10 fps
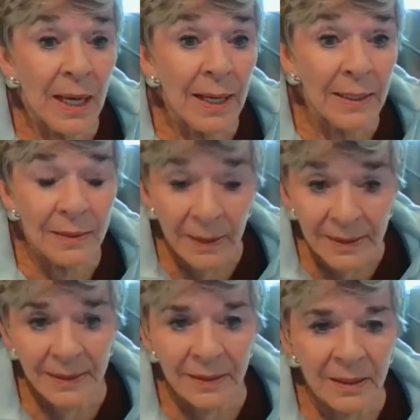And I
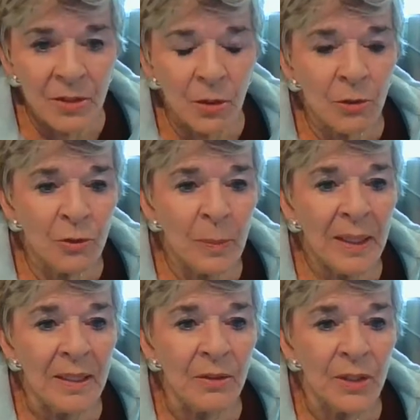did. I saw her for
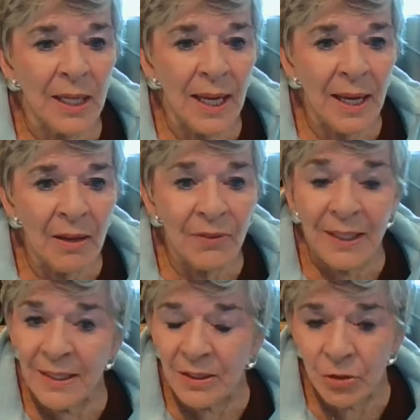about 1.5 years.
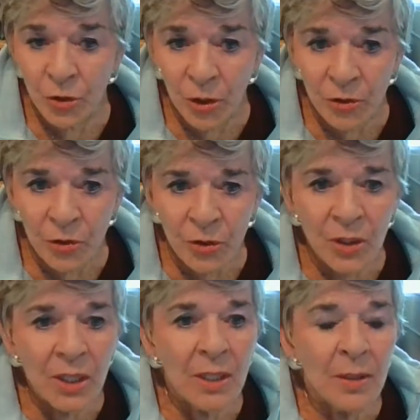I didn't charge her
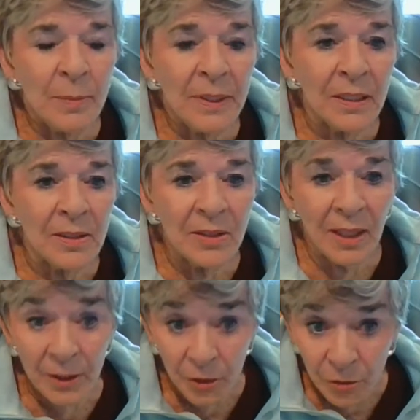because
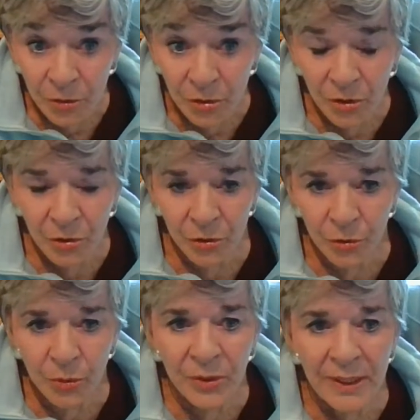I used her
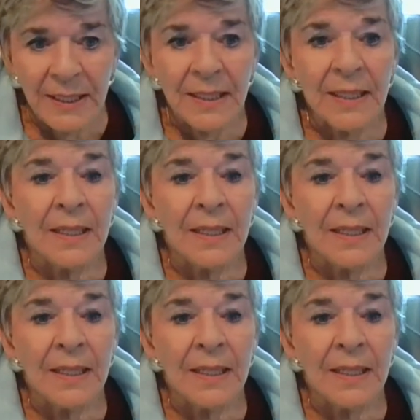story